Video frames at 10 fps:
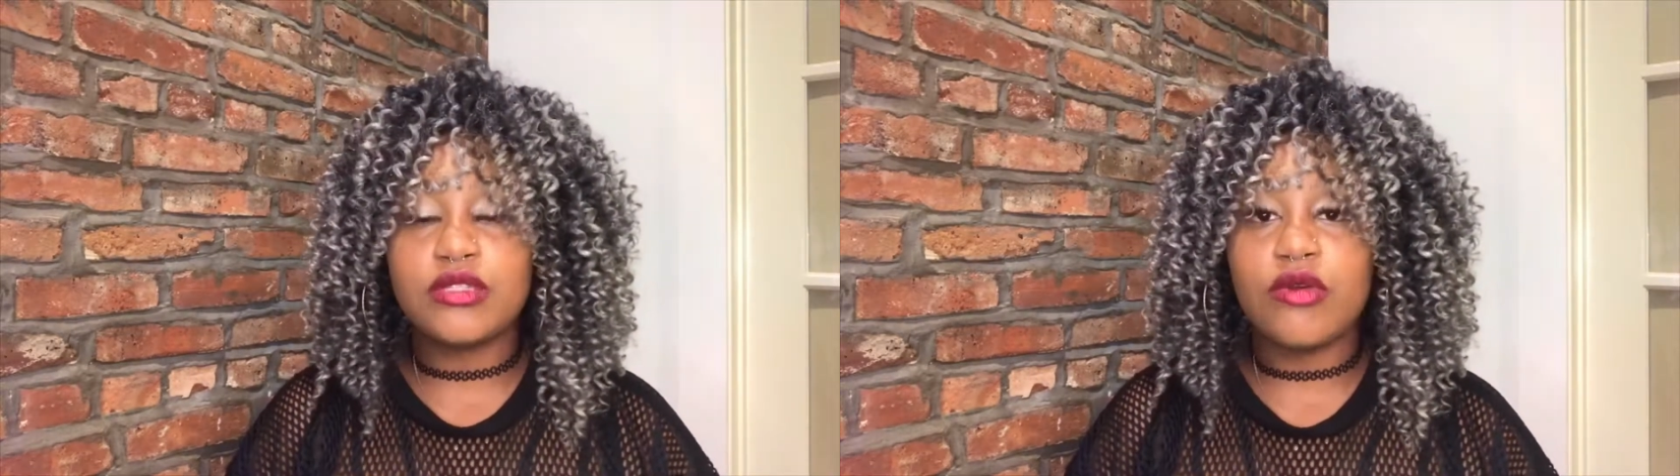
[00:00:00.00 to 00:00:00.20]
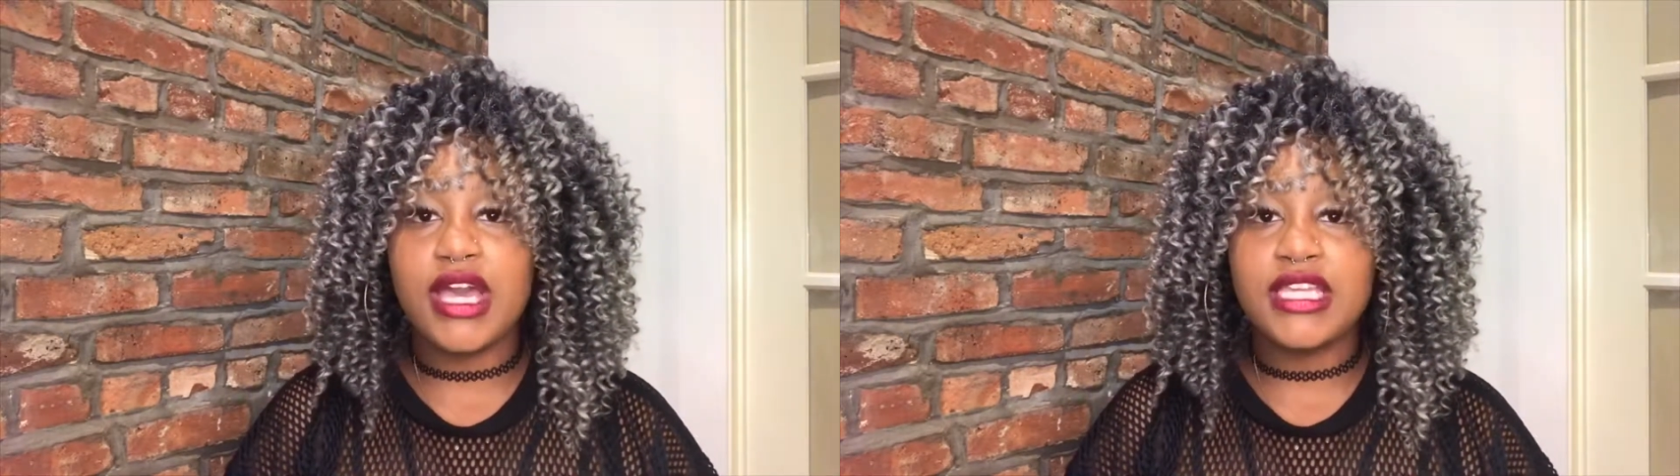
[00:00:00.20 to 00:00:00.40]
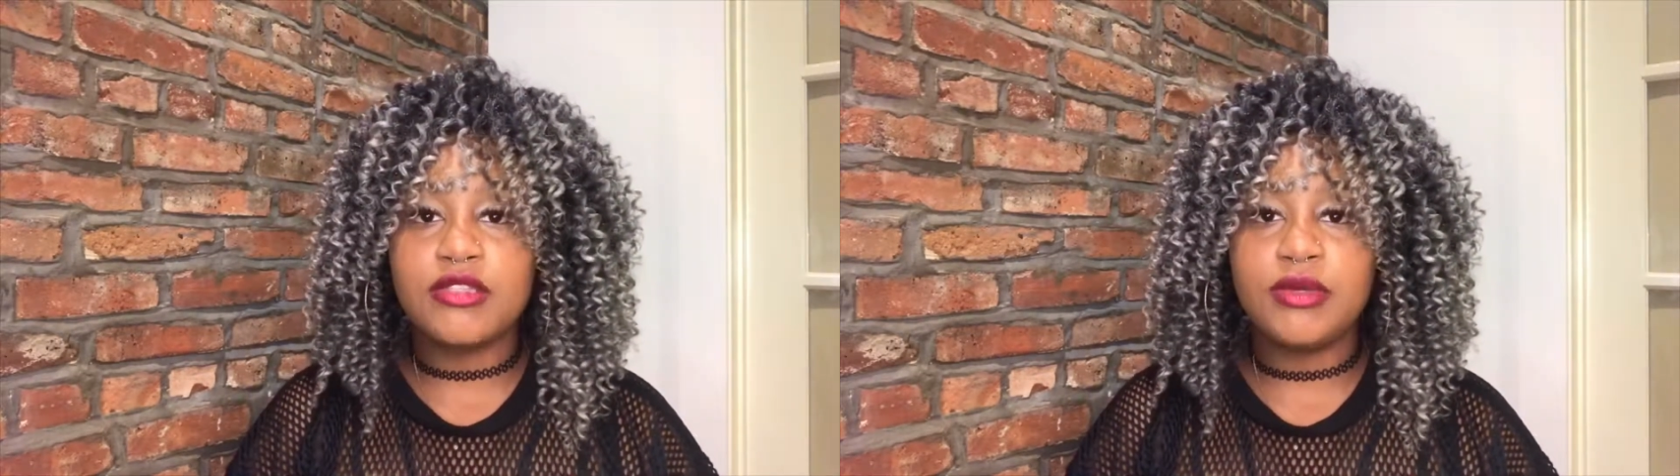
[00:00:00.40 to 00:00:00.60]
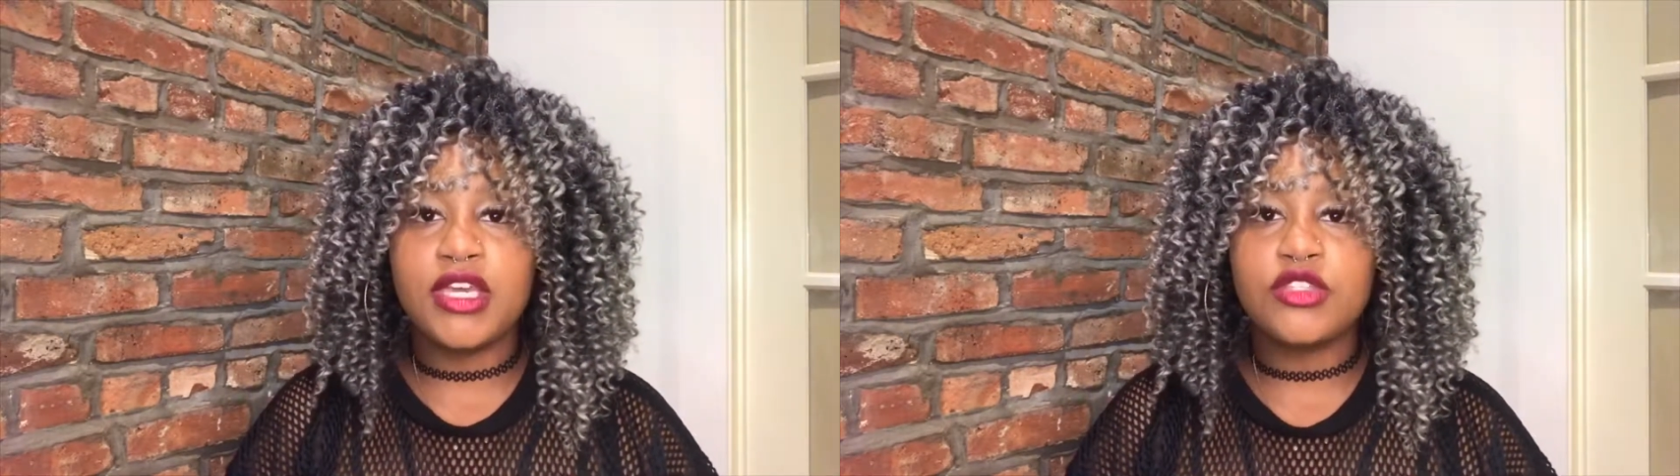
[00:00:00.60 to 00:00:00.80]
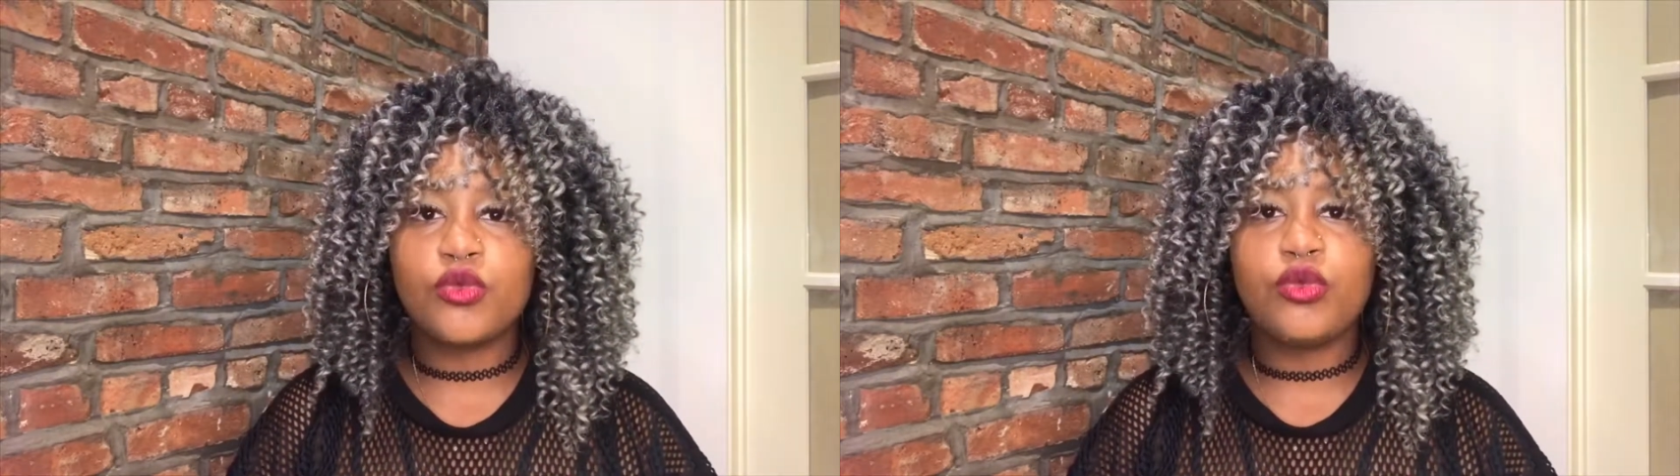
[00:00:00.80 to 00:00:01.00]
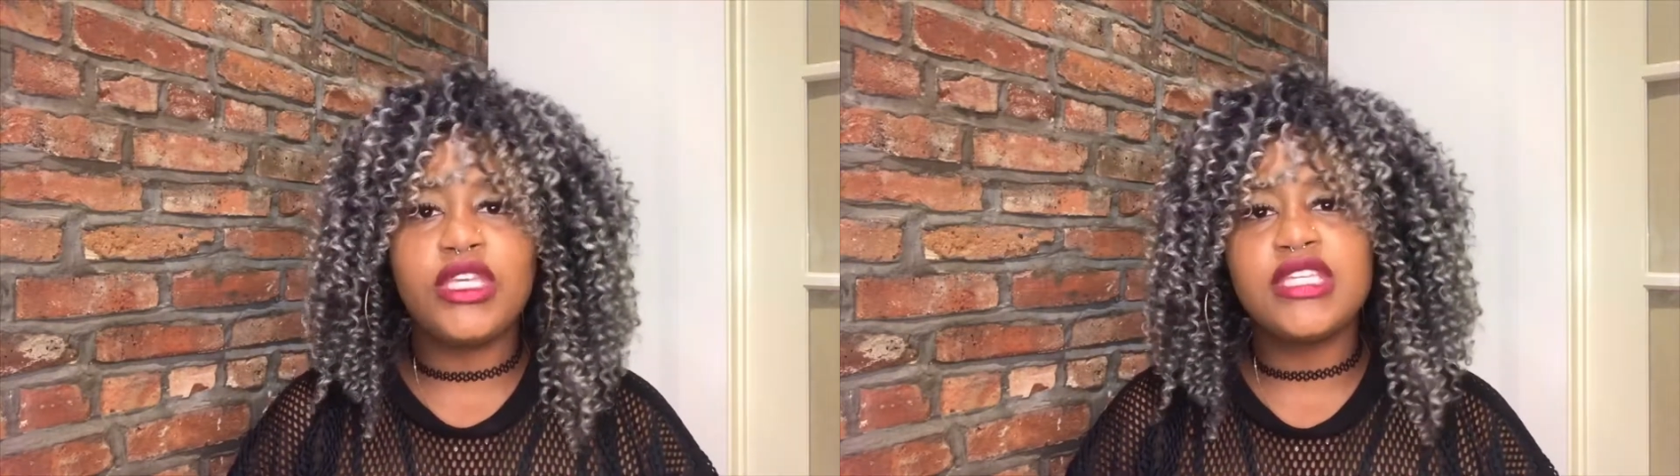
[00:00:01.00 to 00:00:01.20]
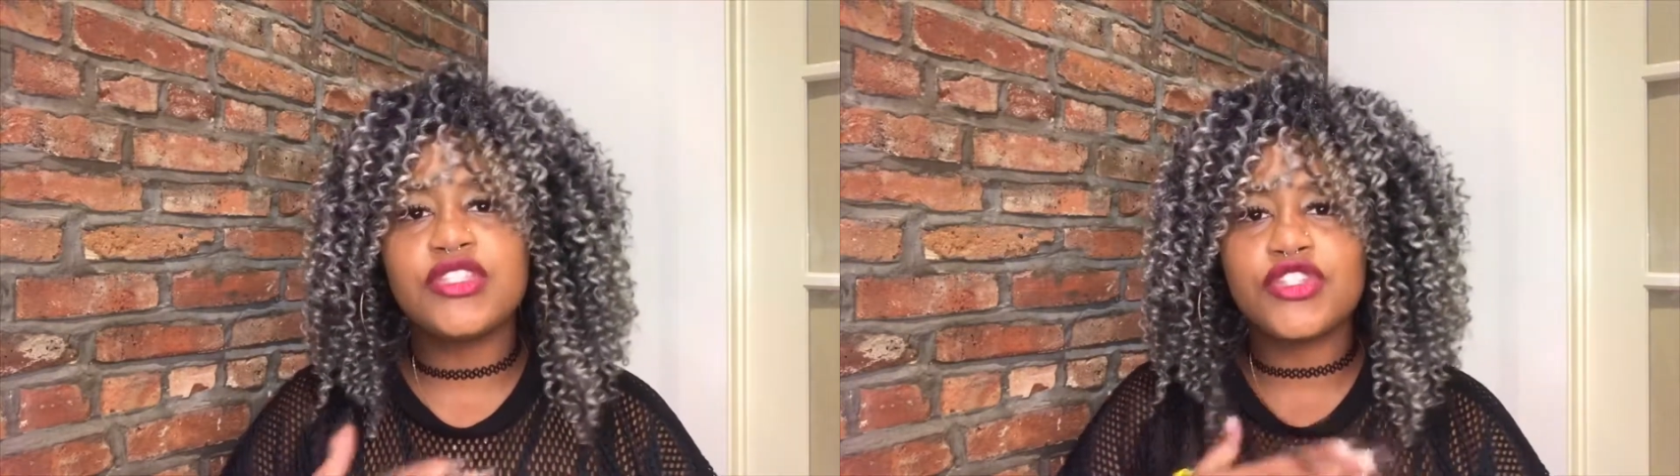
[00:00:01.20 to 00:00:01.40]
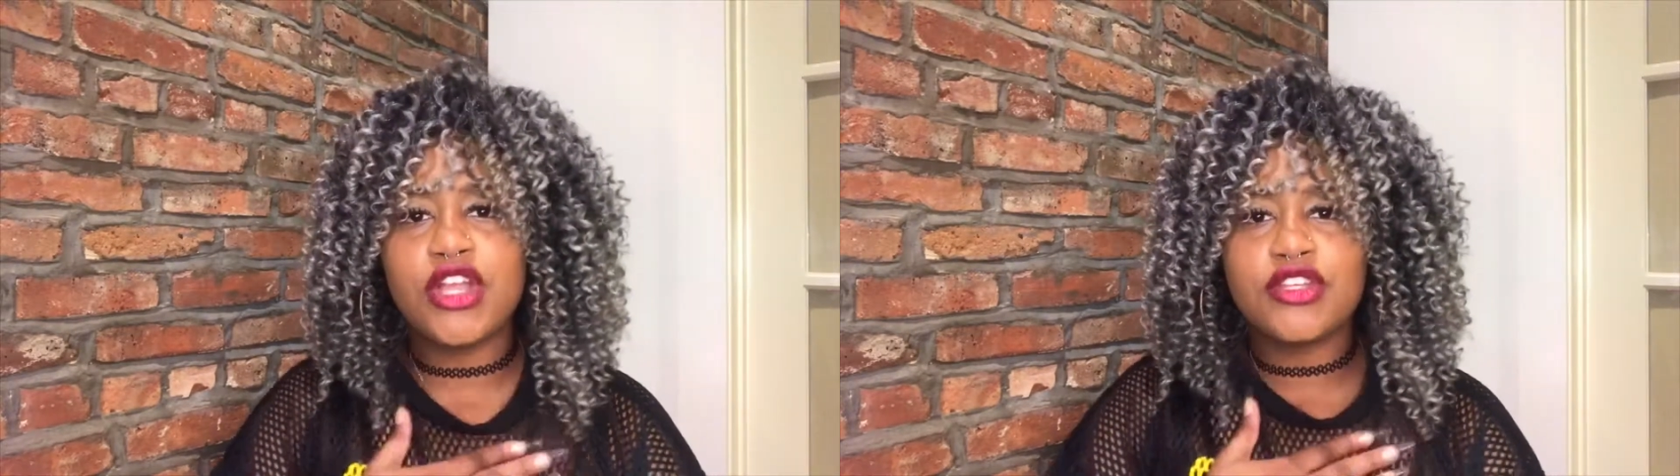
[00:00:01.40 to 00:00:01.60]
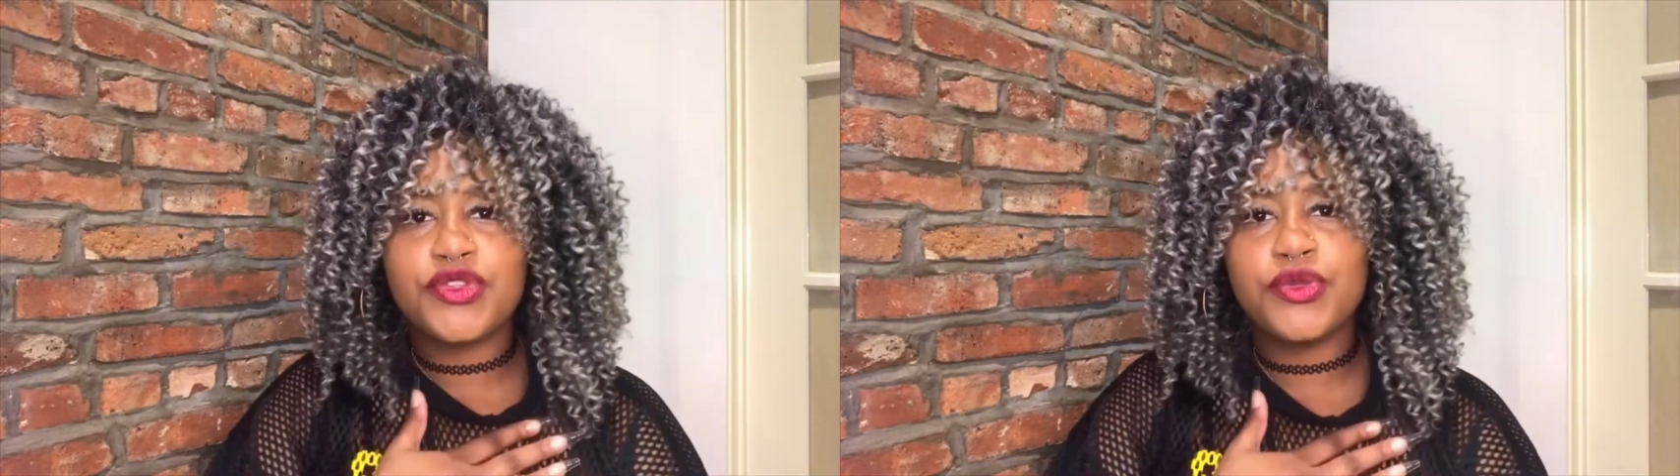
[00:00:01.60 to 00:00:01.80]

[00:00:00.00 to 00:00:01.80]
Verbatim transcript: why is because we start